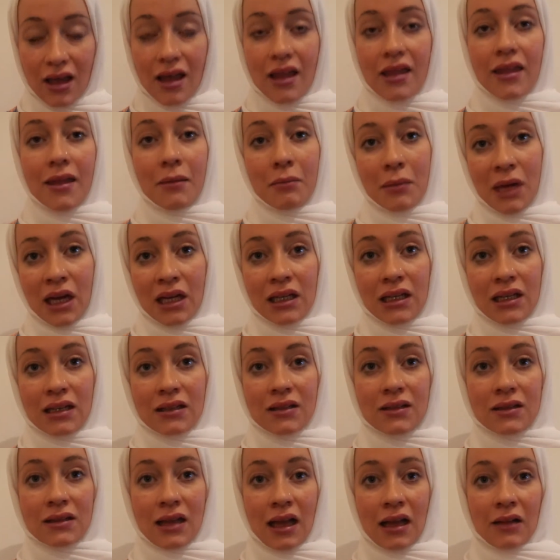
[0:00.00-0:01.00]
the money
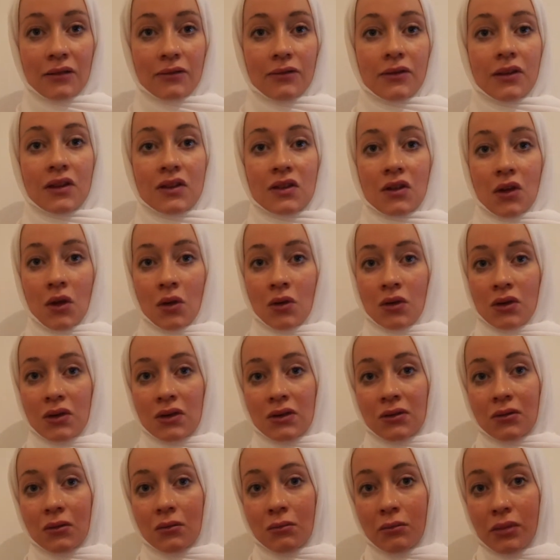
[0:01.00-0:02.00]
itself. It's going to
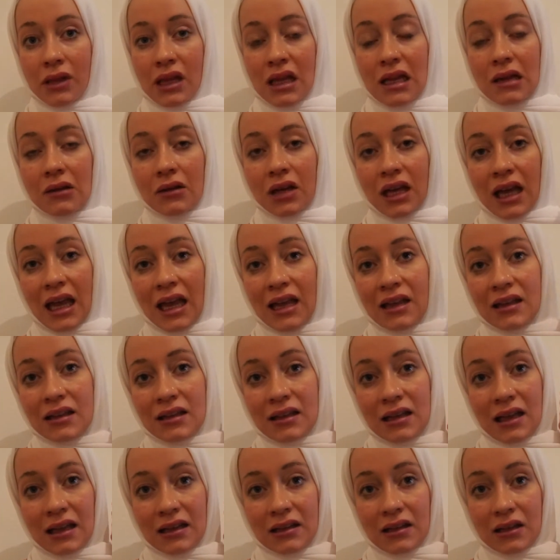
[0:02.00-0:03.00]
be located
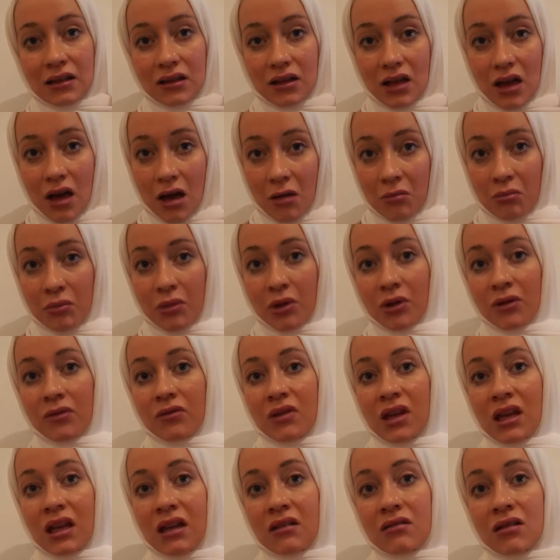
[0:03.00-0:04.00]
at the top of the
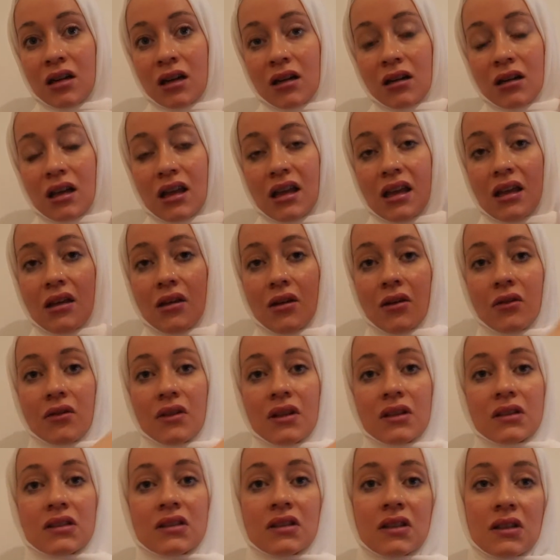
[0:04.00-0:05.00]
hierarchy of
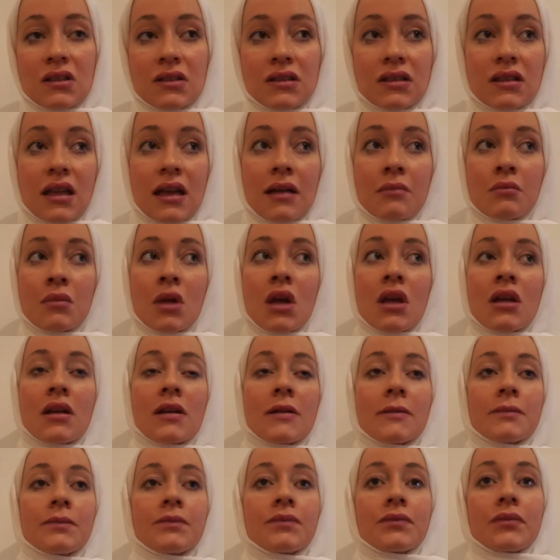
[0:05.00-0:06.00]
this system,
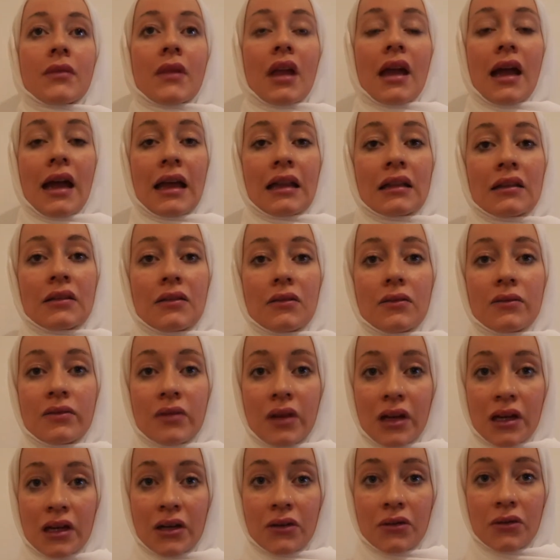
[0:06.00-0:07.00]
and
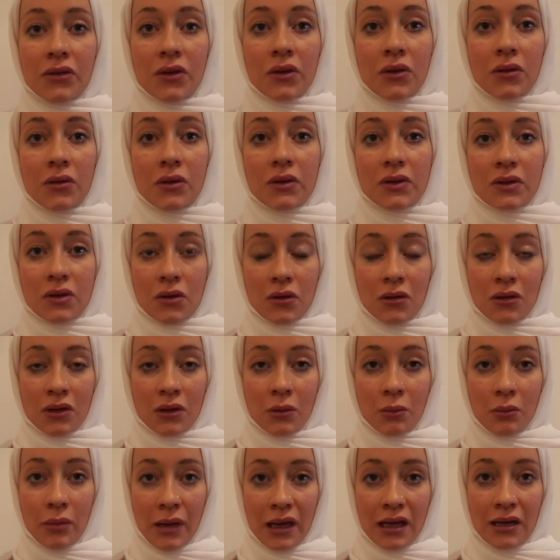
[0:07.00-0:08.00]
very few is going to
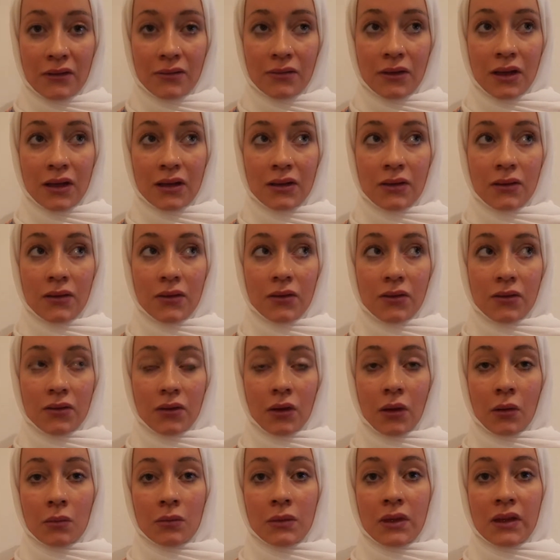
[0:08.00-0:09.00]
benefit
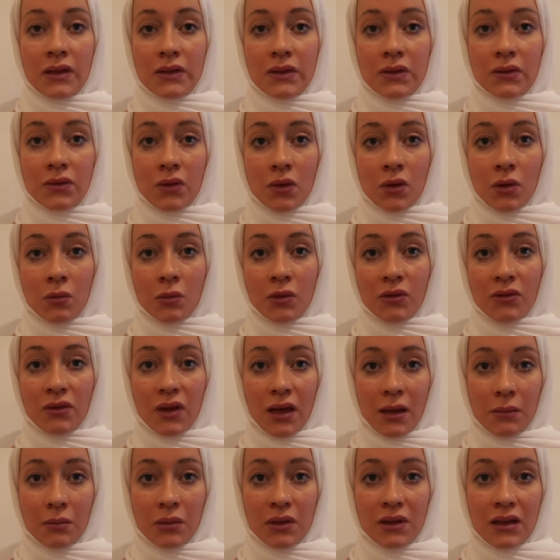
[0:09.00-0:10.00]
from this form of
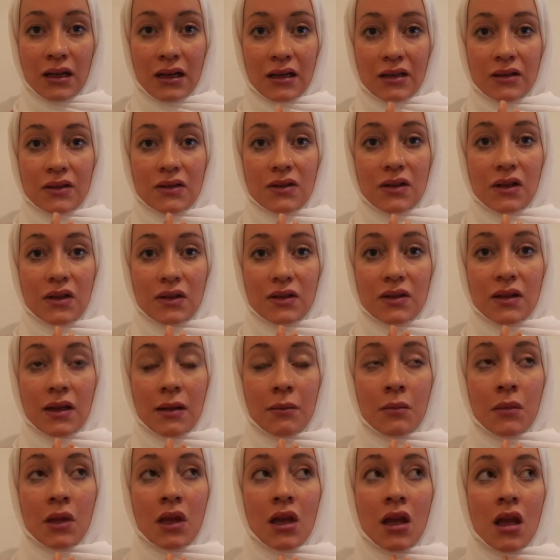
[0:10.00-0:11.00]
capitalist system.
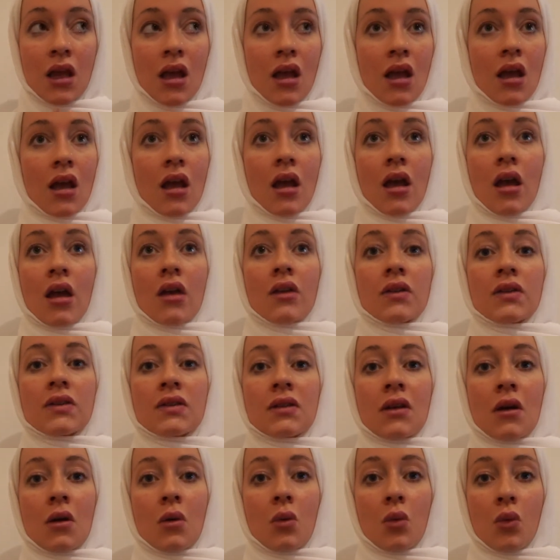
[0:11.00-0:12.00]

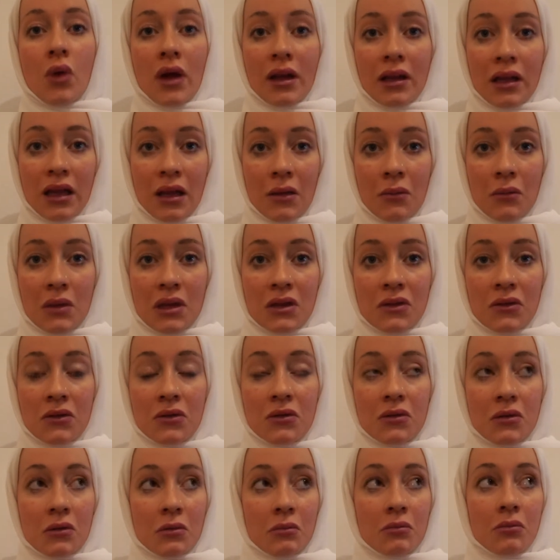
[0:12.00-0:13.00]
So what can we
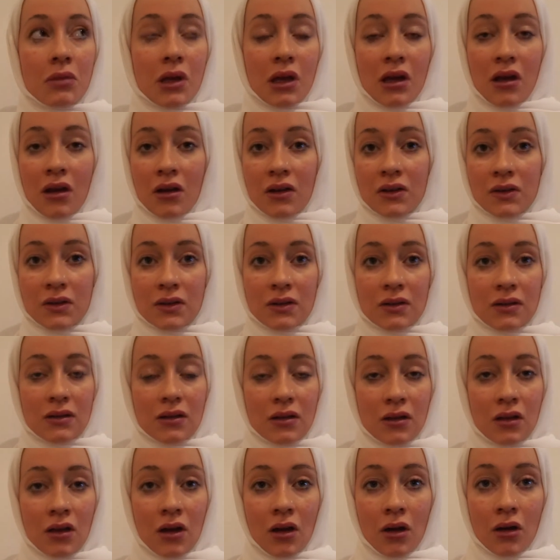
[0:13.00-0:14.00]
do? Because,
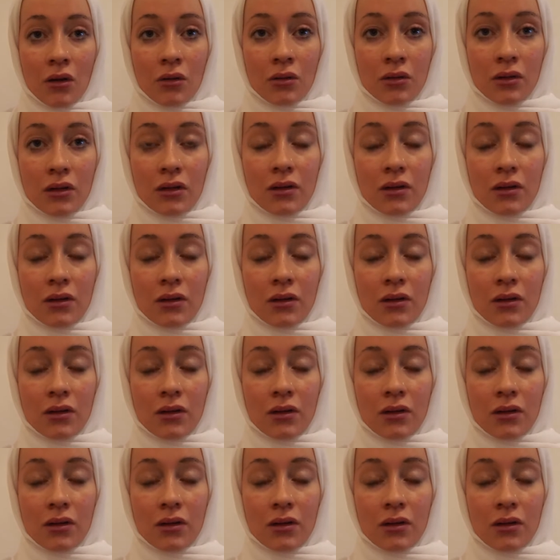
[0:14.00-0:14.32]
you know,